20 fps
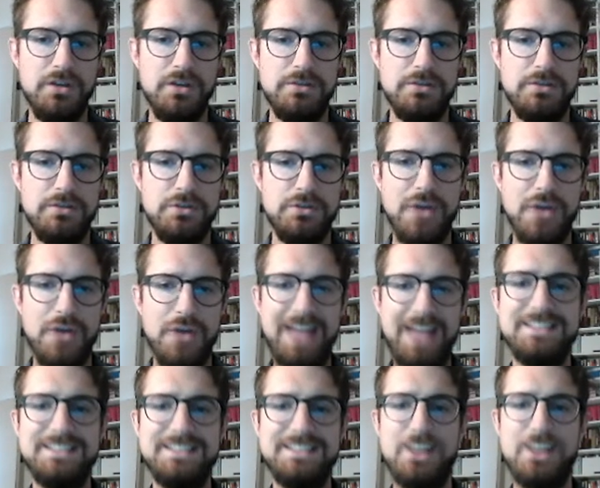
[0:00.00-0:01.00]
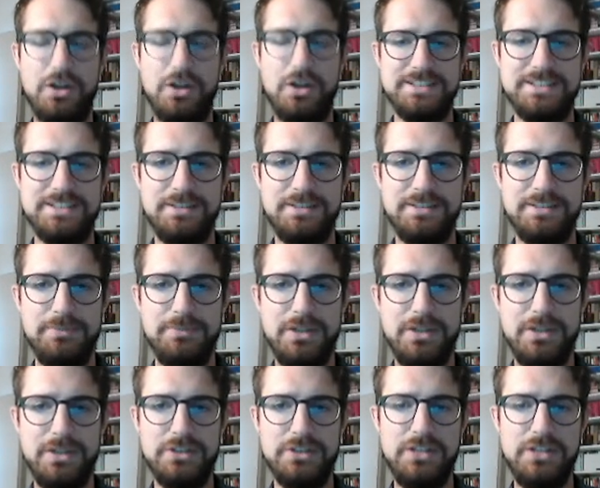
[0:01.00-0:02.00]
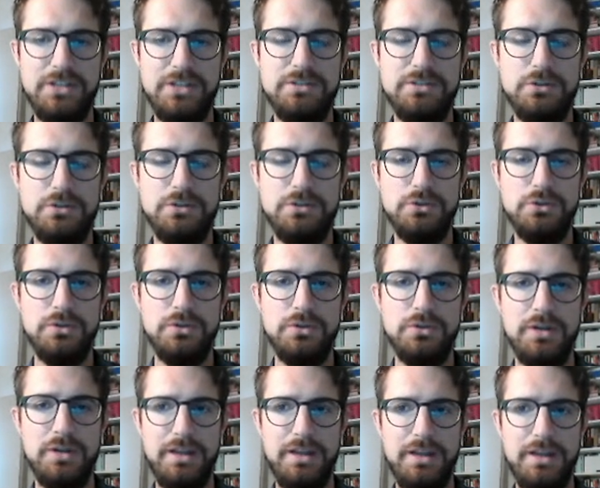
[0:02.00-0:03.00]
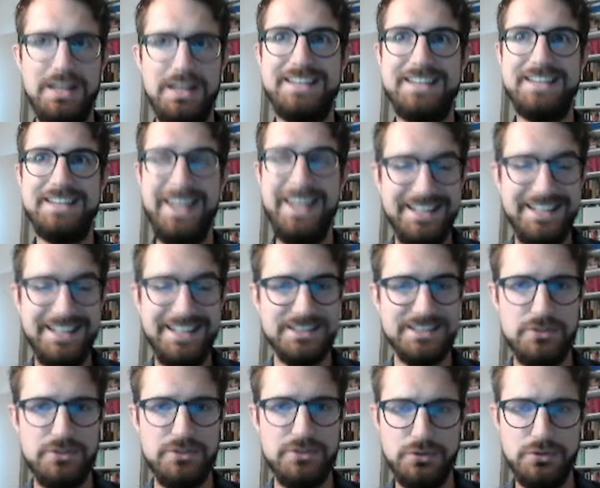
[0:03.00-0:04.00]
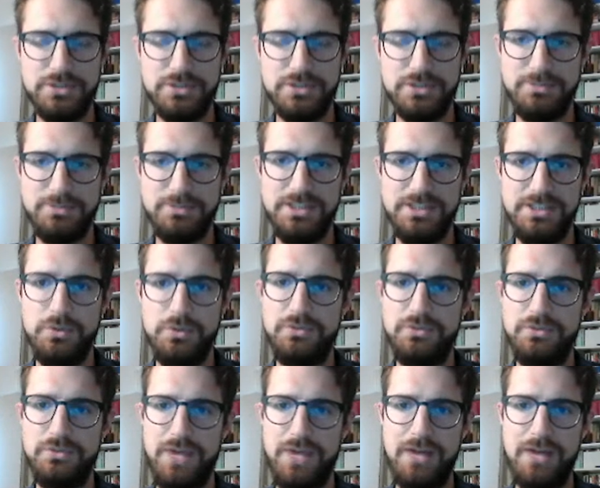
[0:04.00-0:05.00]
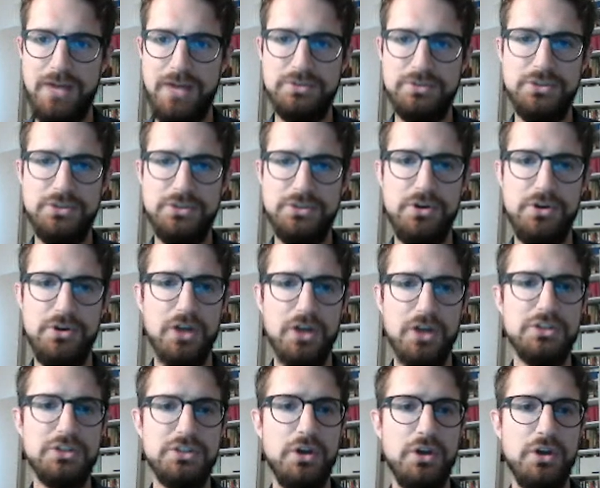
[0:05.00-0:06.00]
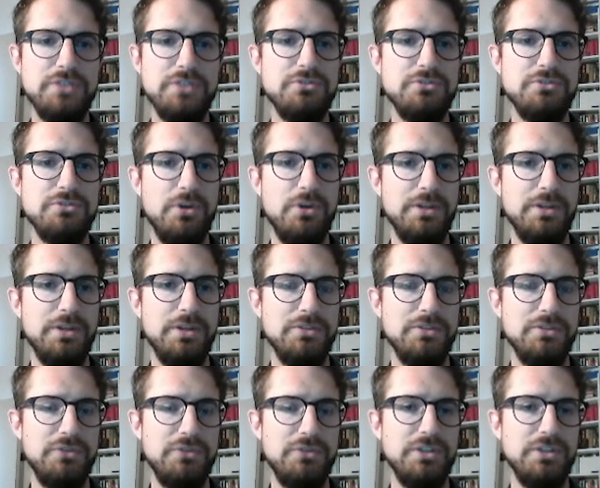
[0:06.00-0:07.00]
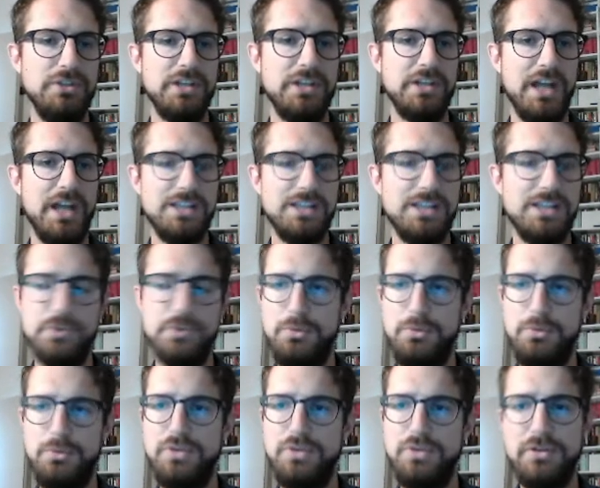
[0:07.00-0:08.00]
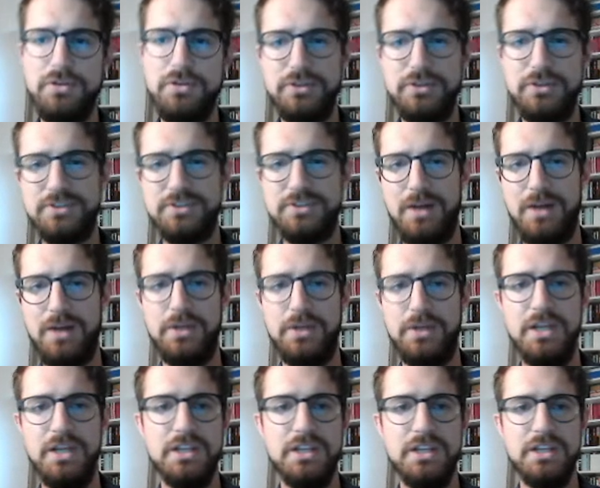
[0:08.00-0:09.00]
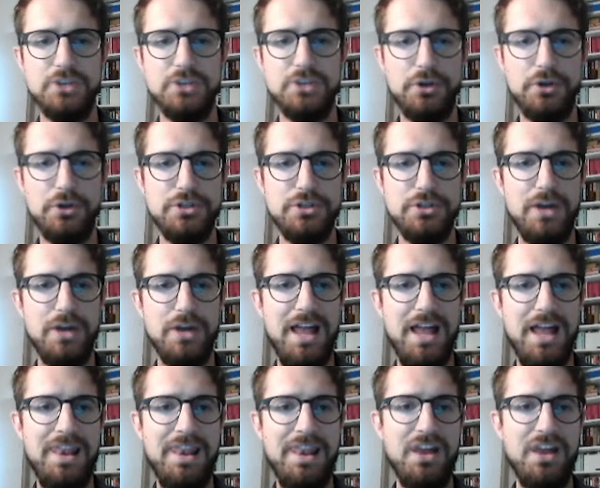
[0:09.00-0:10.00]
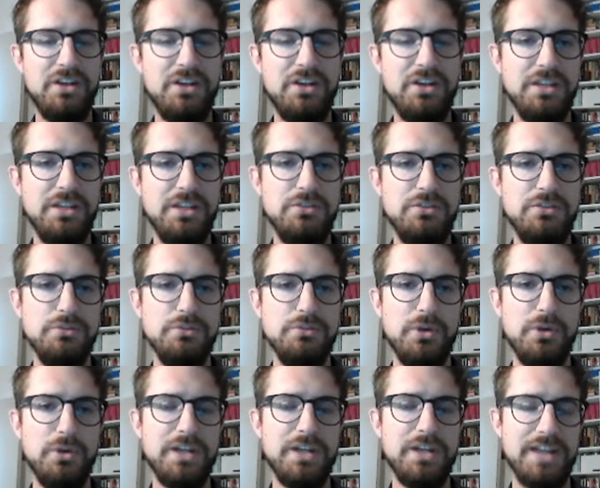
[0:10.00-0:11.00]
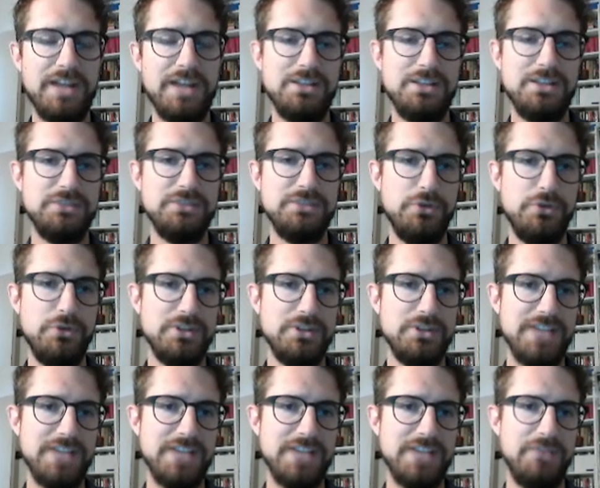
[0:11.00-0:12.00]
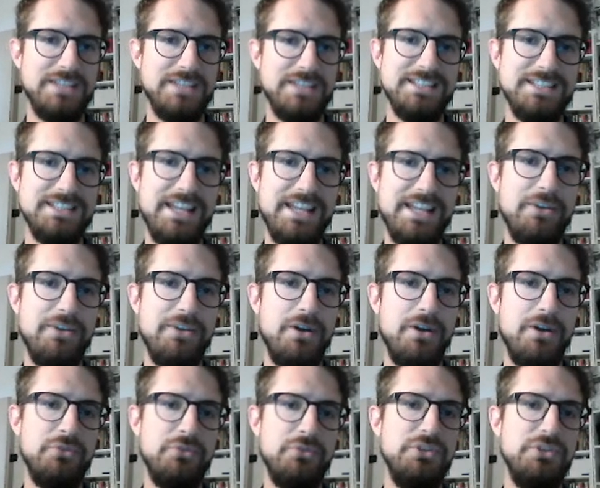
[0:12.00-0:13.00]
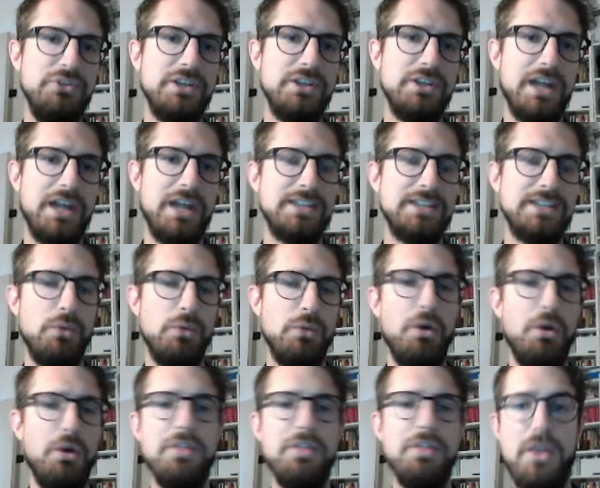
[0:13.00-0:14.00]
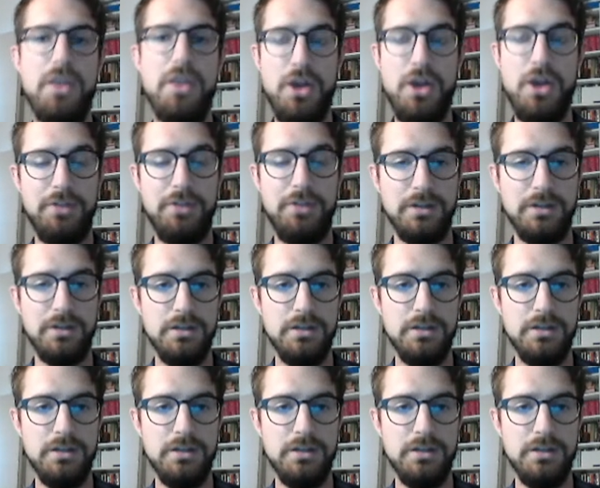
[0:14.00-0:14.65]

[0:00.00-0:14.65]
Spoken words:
hand slots, because in at least two subsequent rounds you're not going to draw into the fear cards you removed on the first round. So you're unlocking two more card slots for yourself, since later on fear cards are worth nothing